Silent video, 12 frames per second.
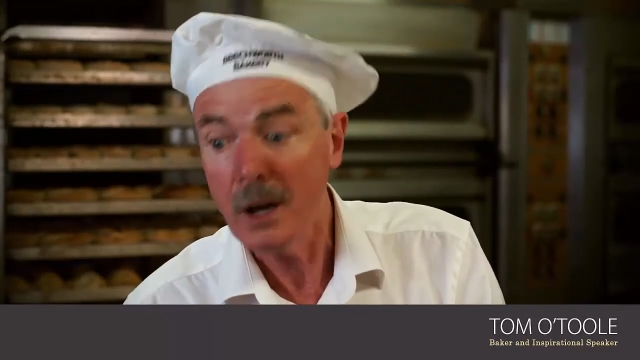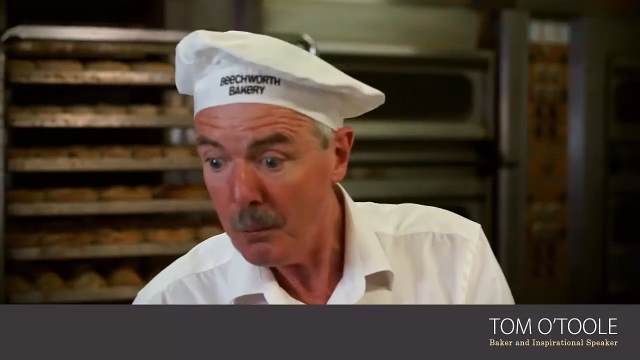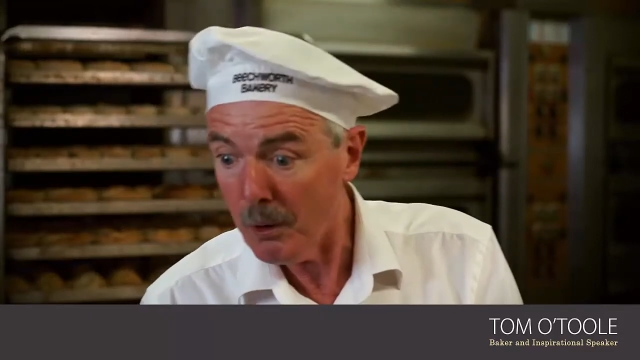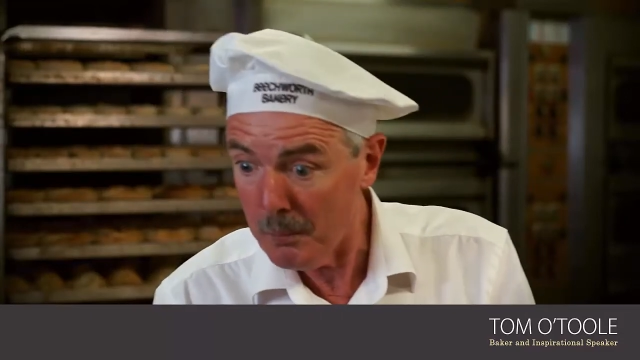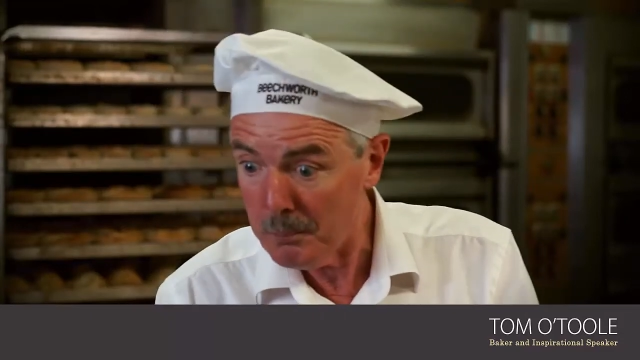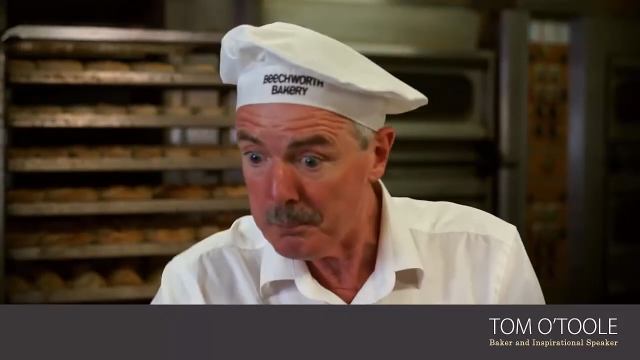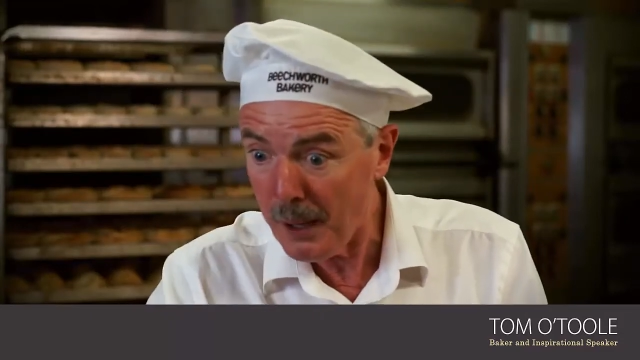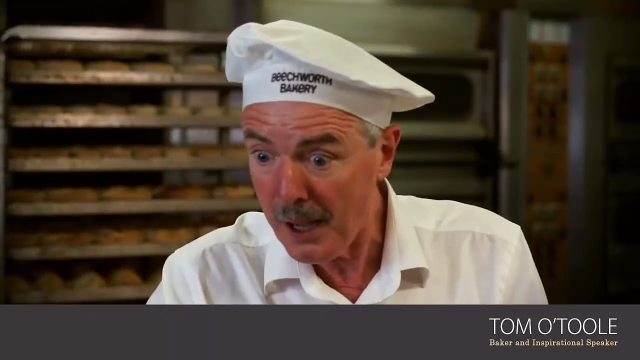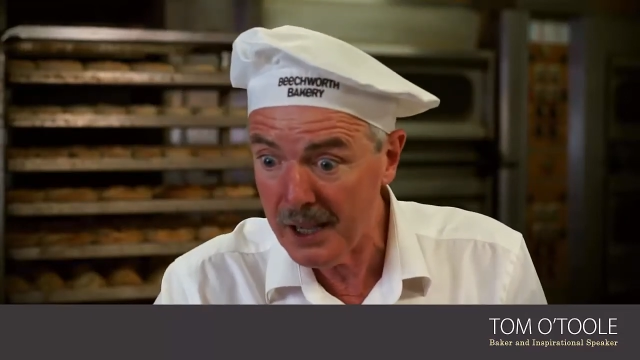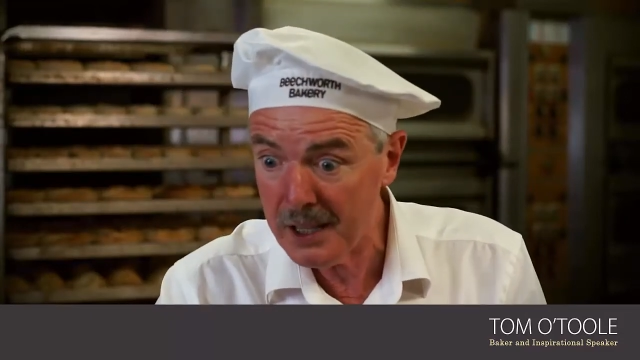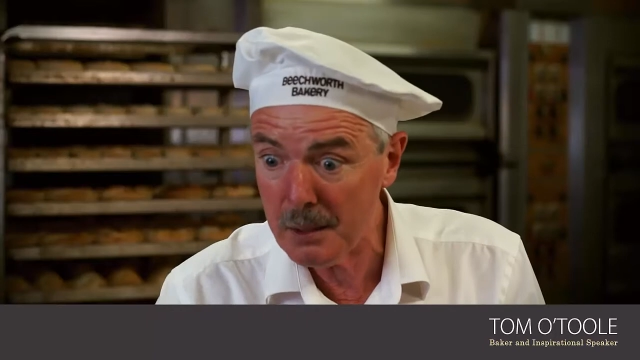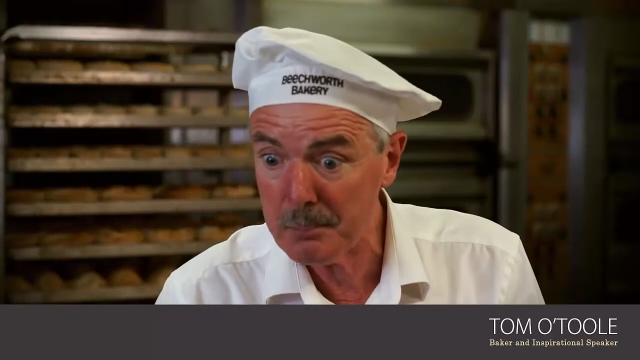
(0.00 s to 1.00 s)
Well, I'm
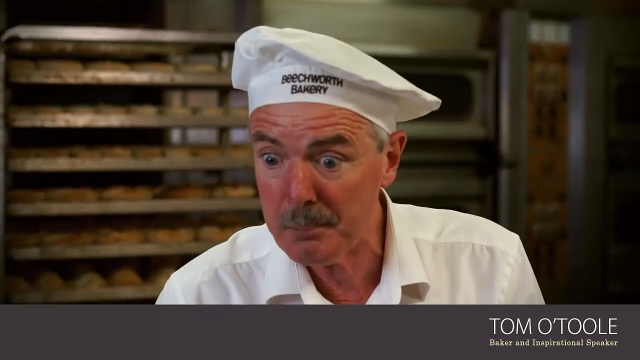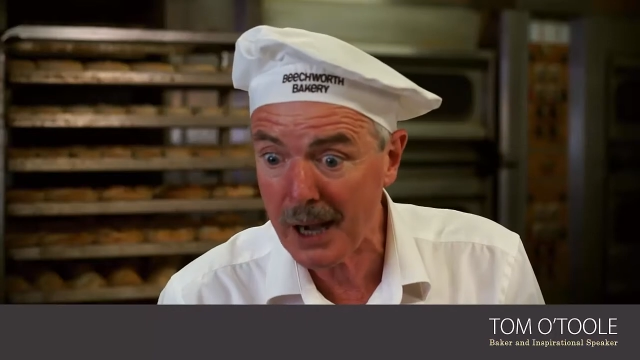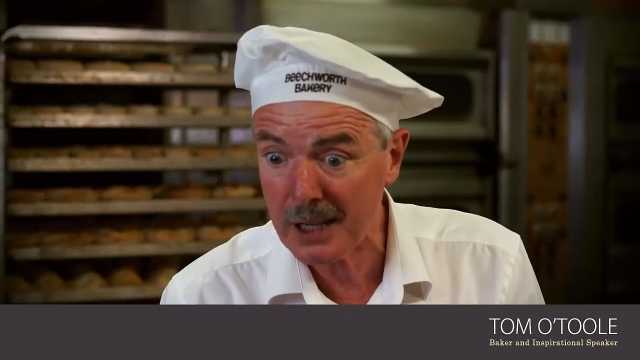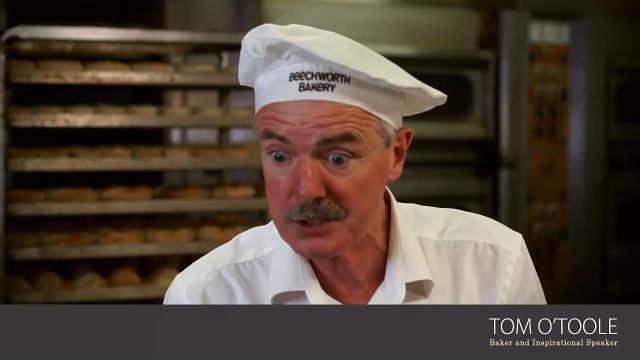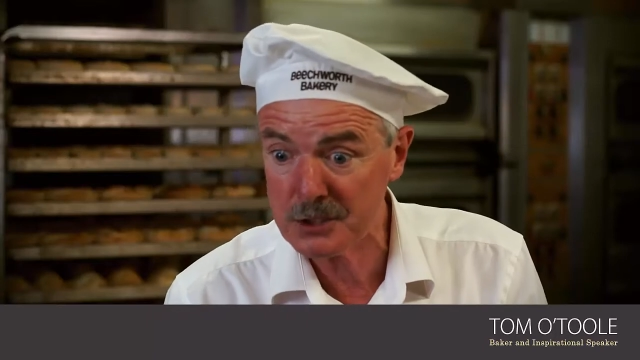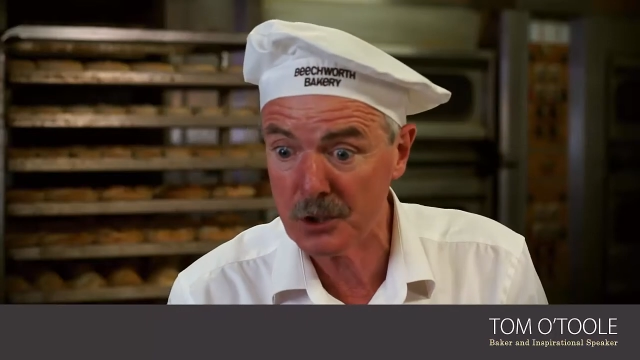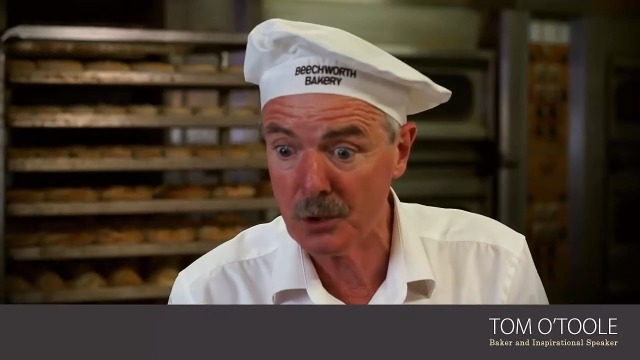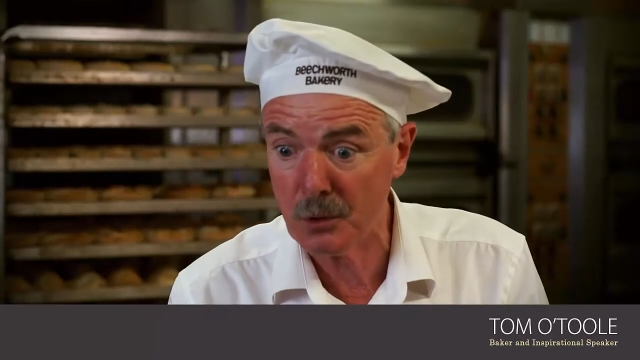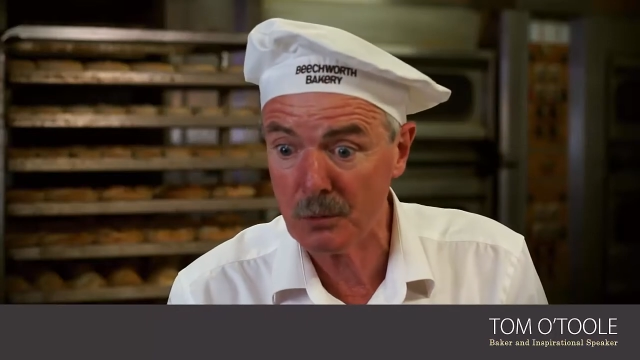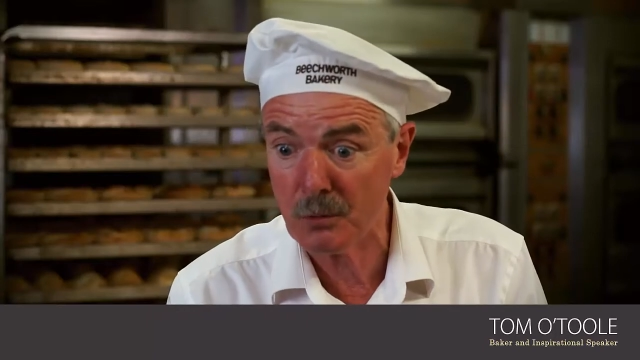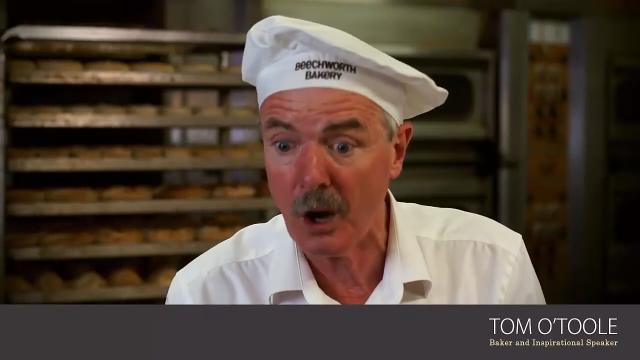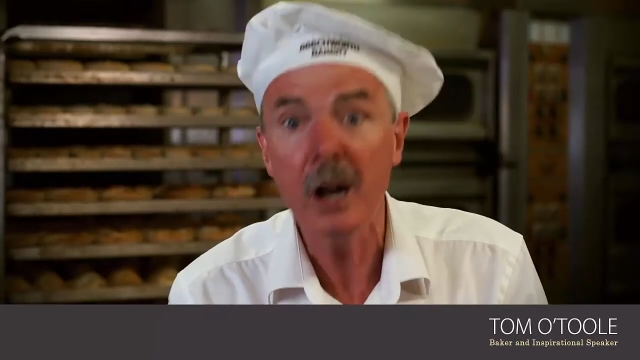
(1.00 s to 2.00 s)
paying the buggers to do
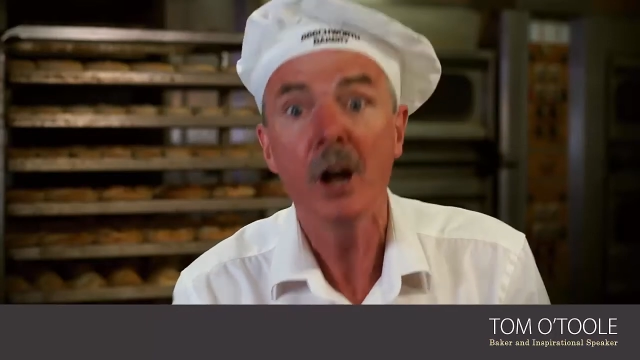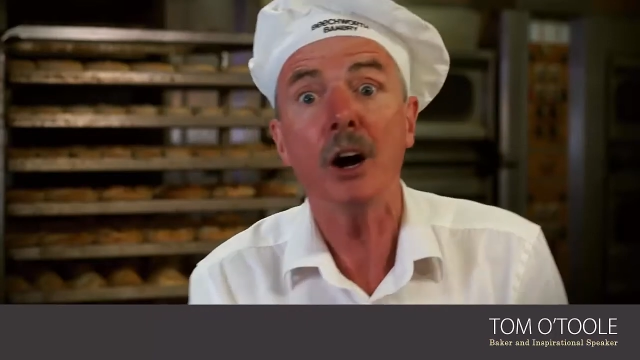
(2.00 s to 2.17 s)
it right.